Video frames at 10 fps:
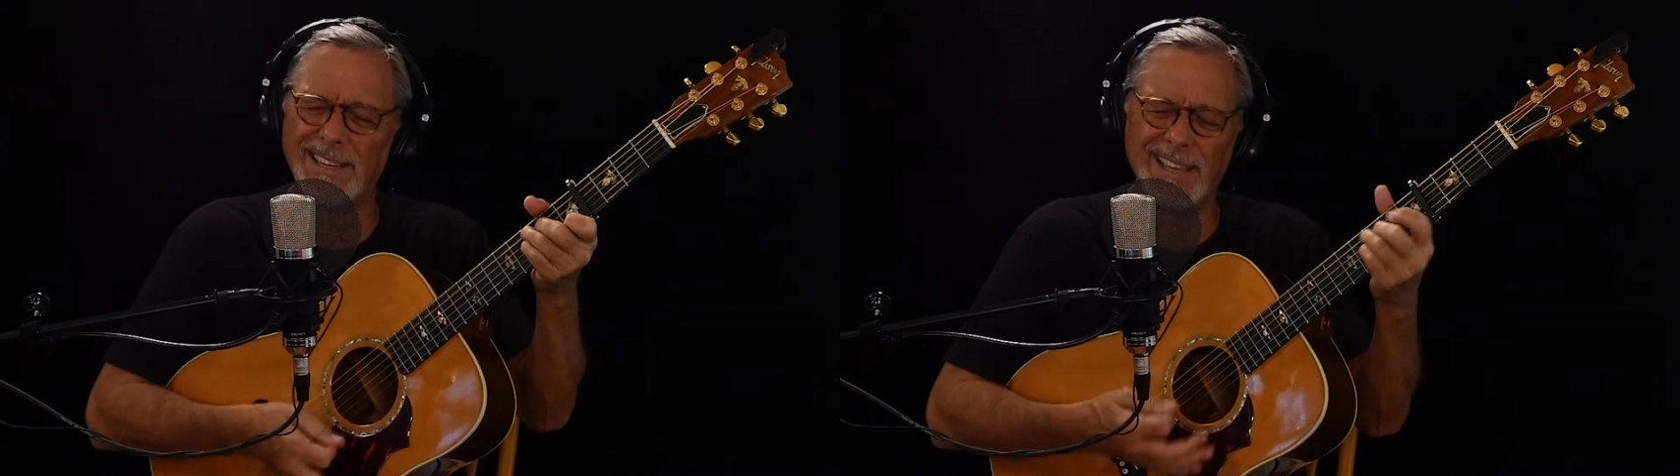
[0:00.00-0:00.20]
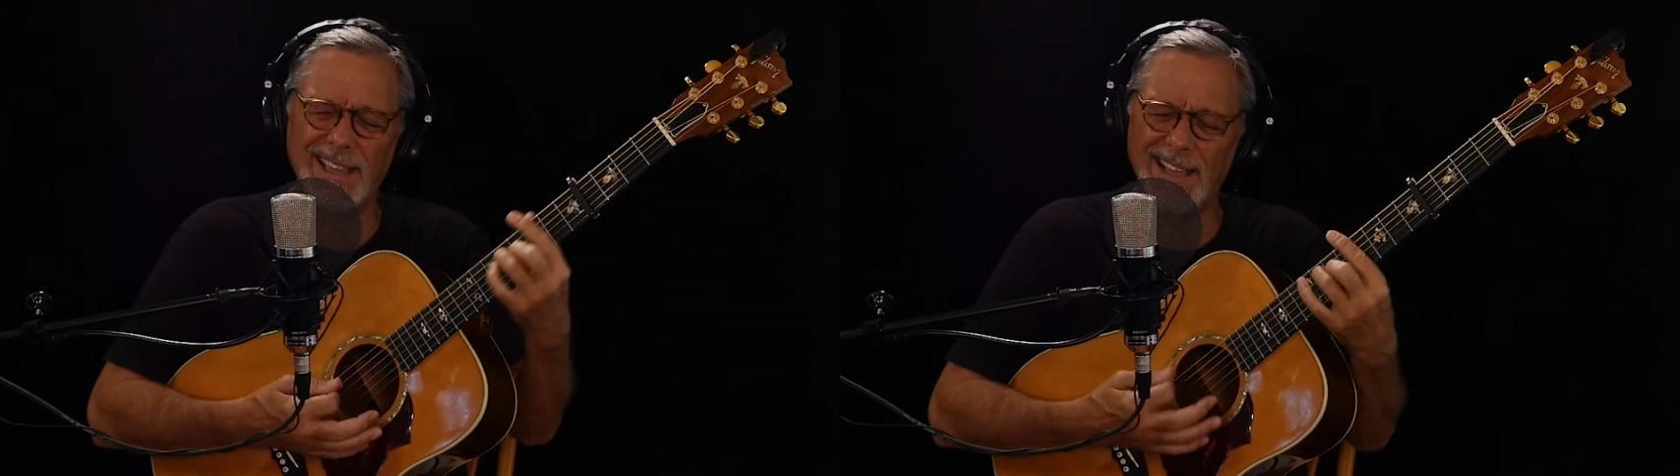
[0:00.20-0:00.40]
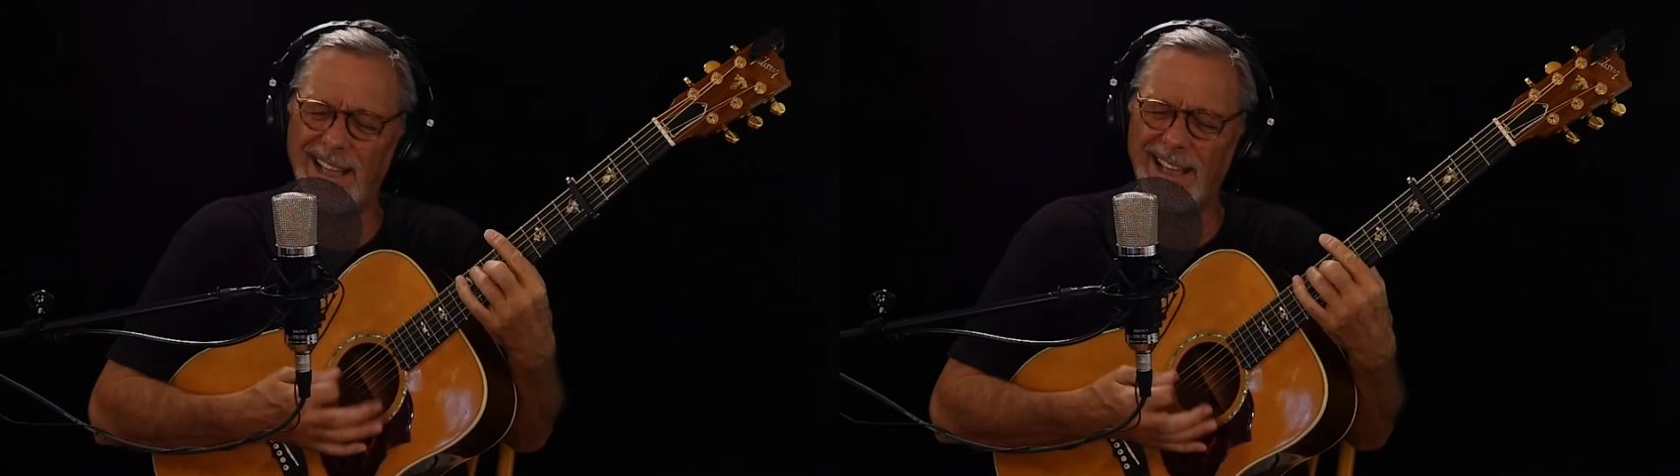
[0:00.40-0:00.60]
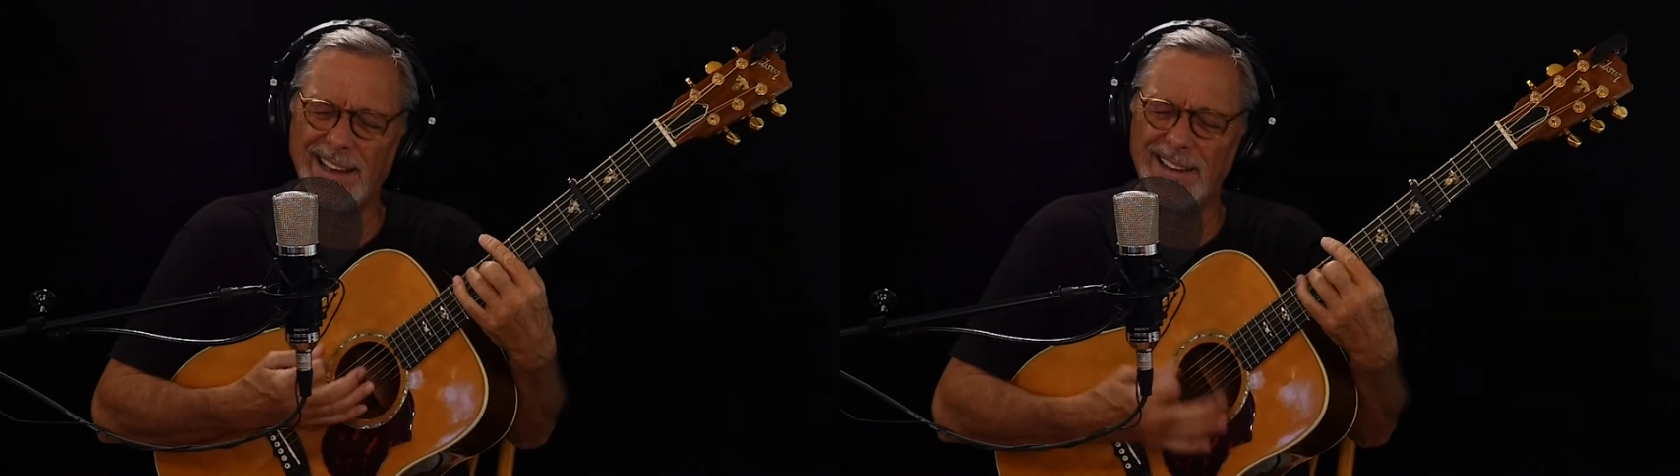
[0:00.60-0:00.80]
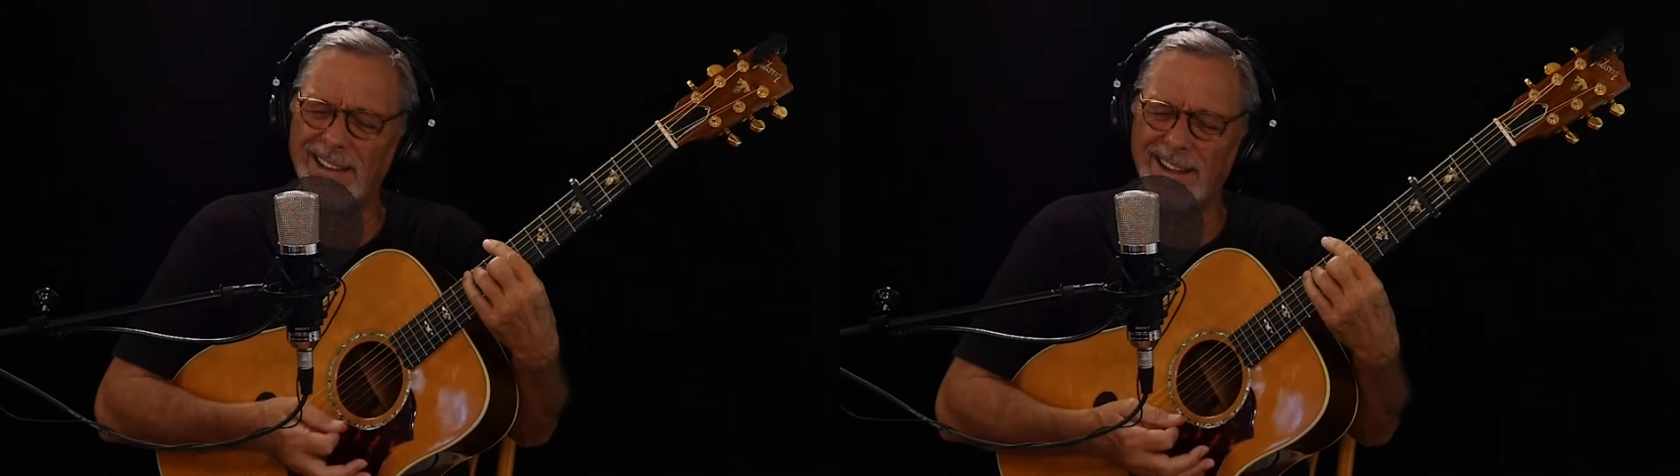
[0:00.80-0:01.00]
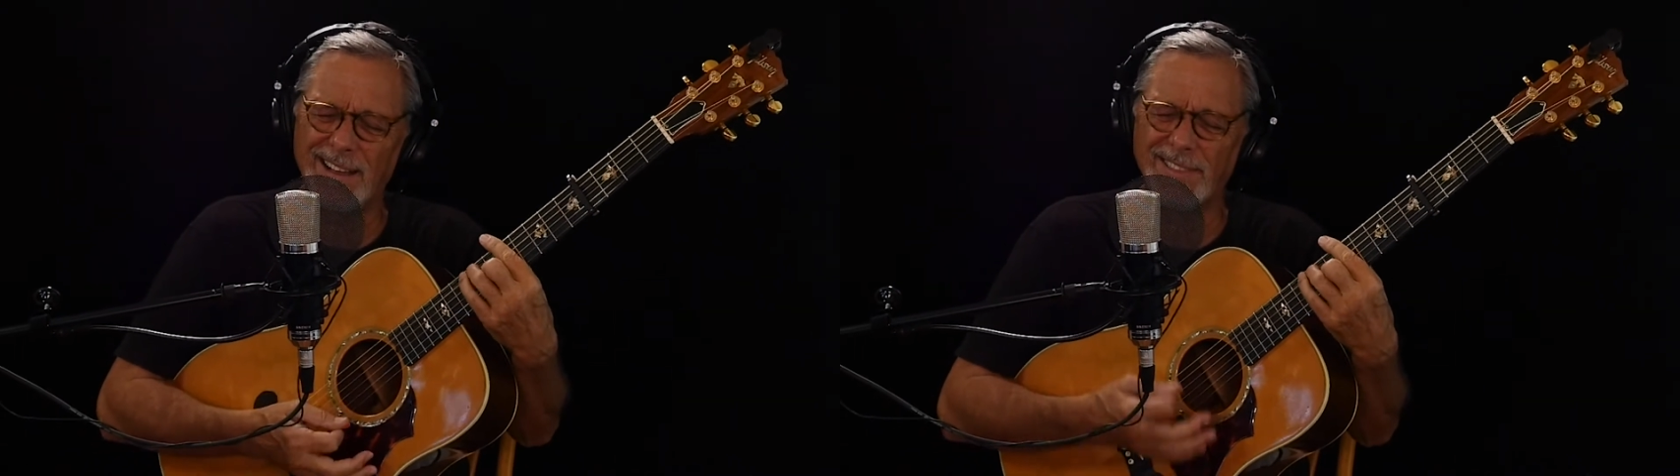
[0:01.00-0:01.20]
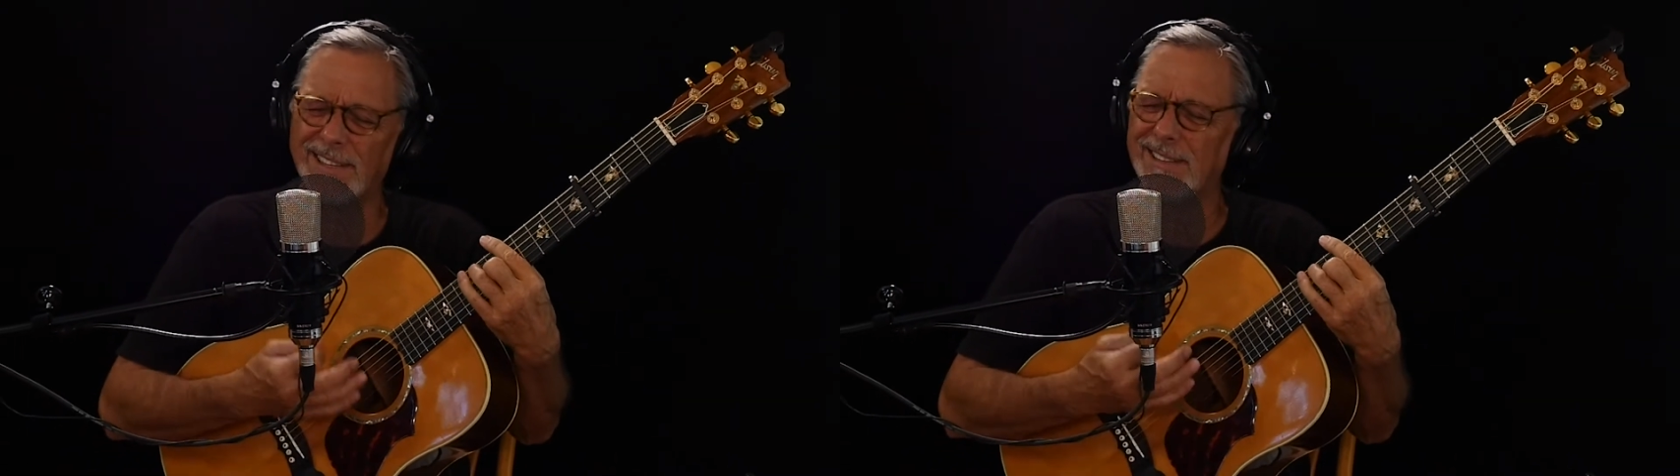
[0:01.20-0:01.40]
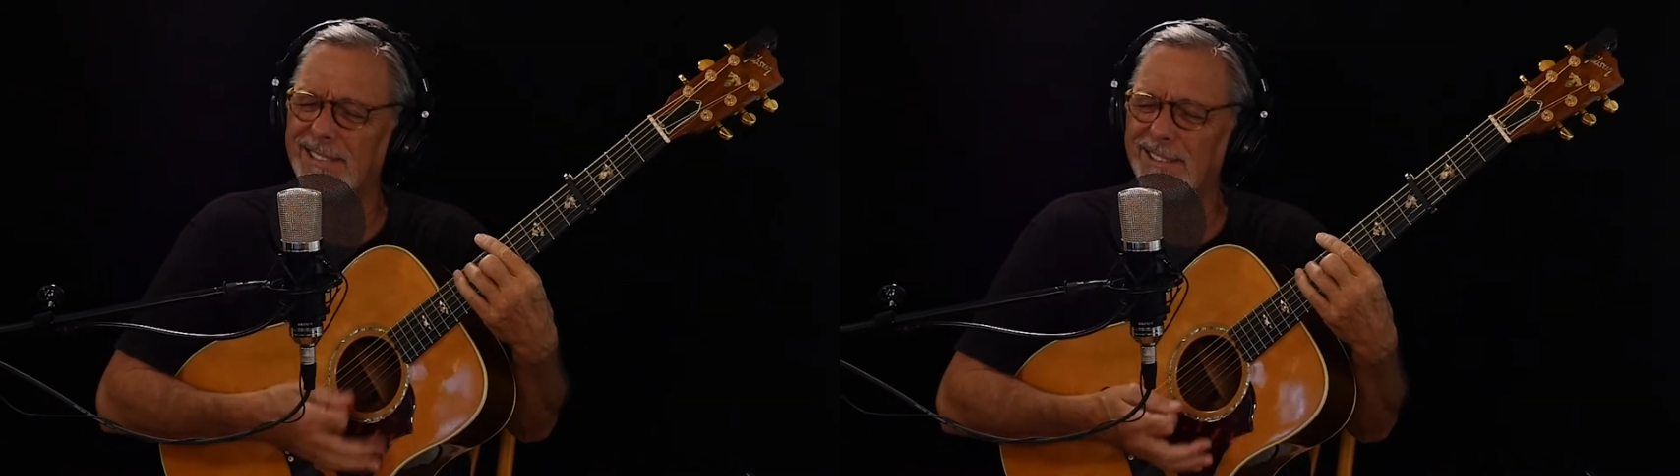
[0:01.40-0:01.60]
he had
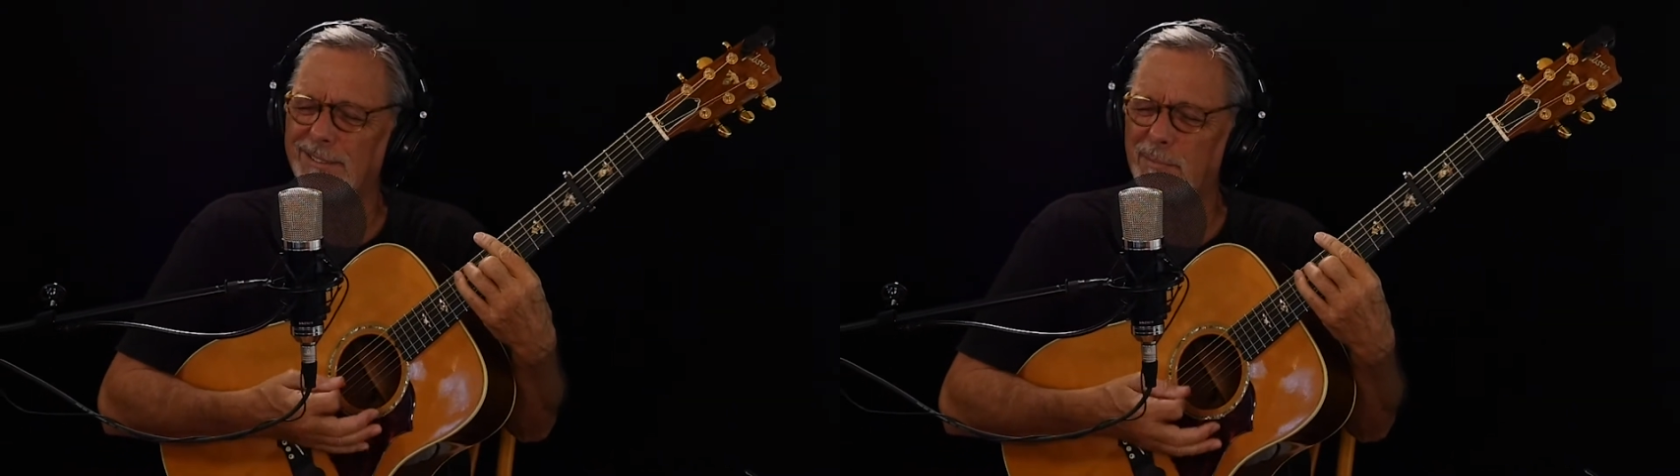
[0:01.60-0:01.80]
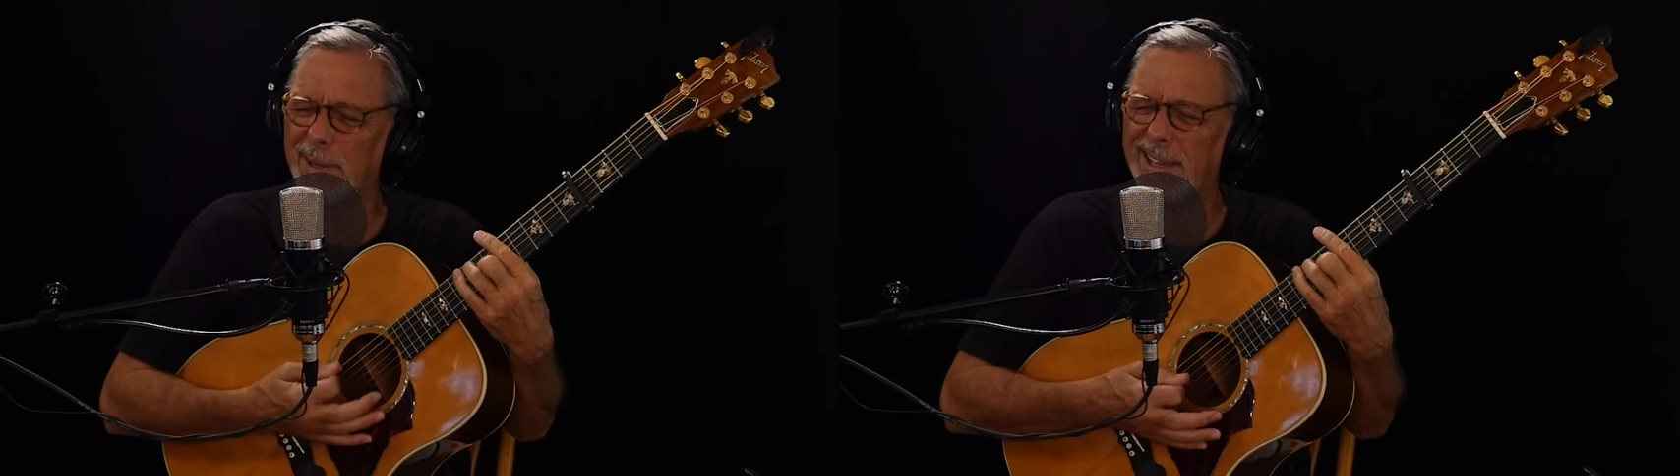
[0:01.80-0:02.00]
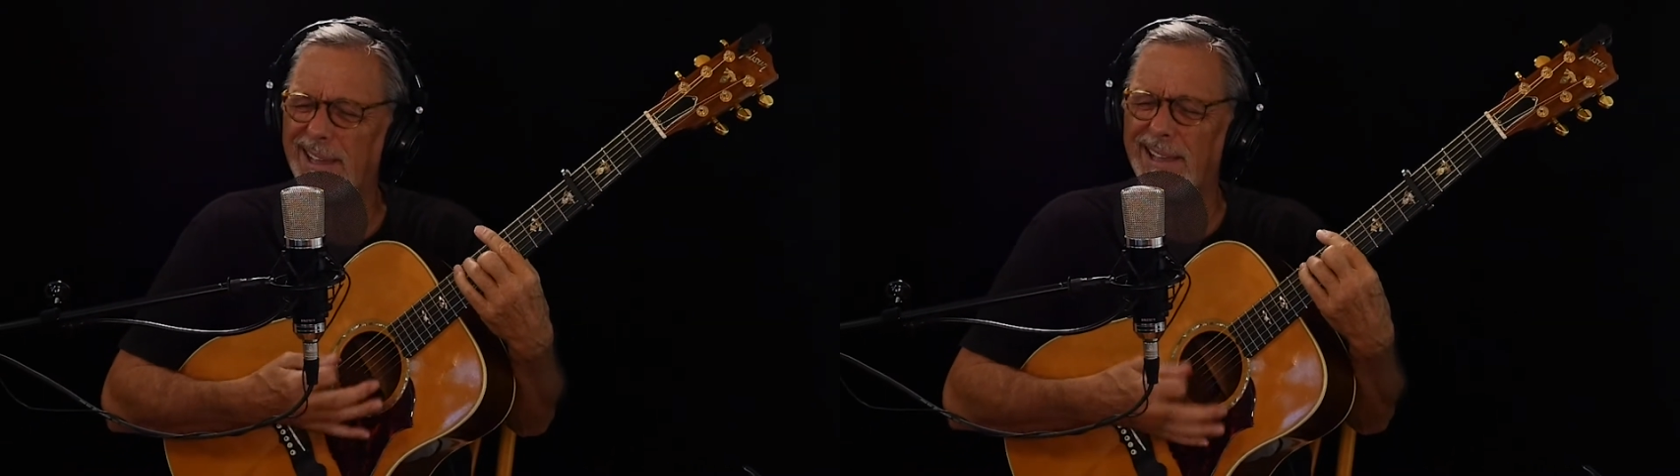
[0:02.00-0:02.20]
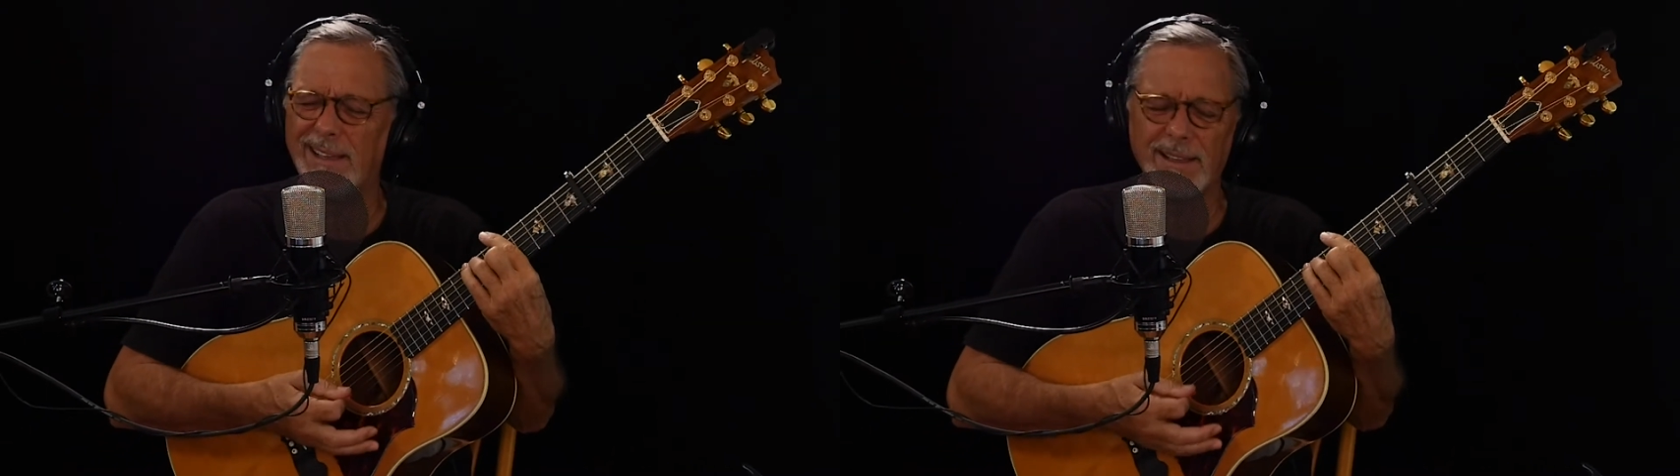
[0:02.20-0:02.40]
nothing to pay.